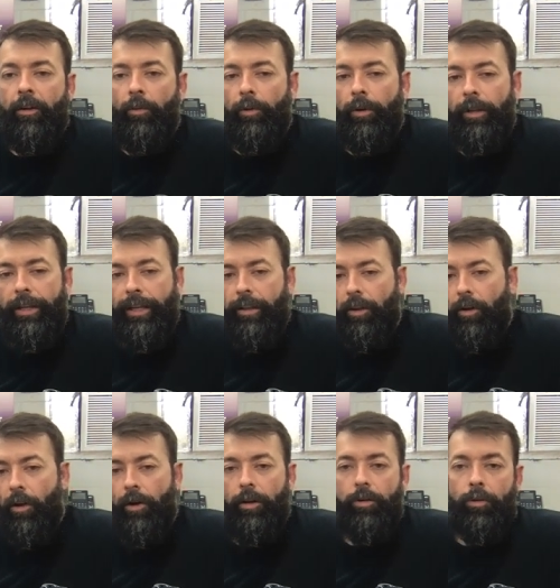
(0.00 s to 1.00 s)
really get the
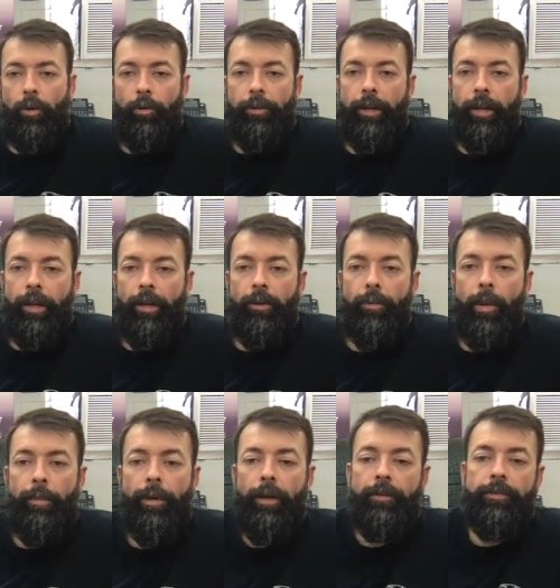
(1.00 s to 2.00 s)
car control thing under my
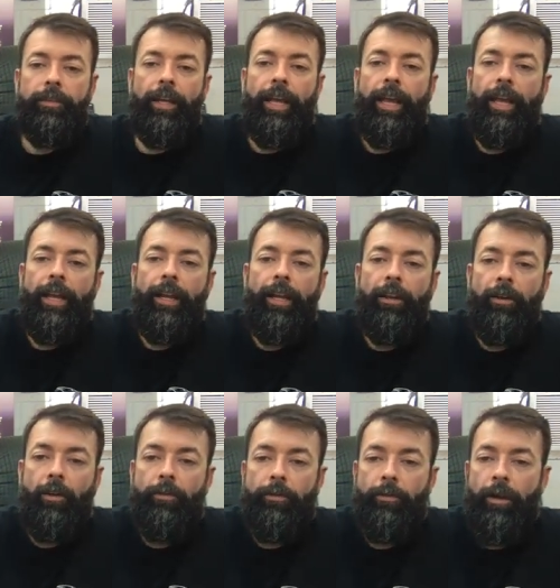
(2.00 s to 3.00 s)
belt and
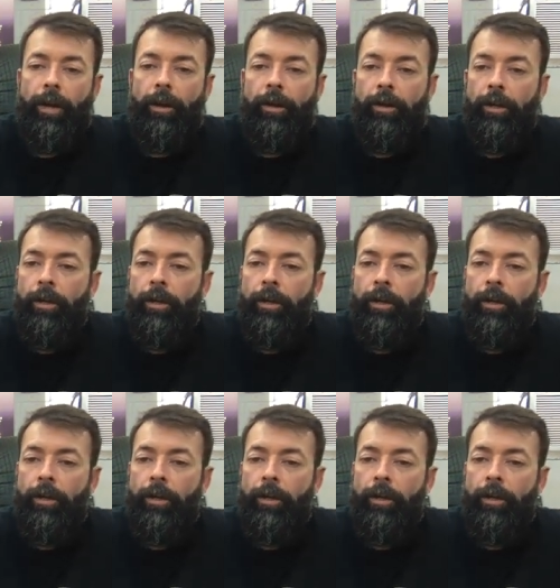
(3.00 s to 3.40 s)
go from there.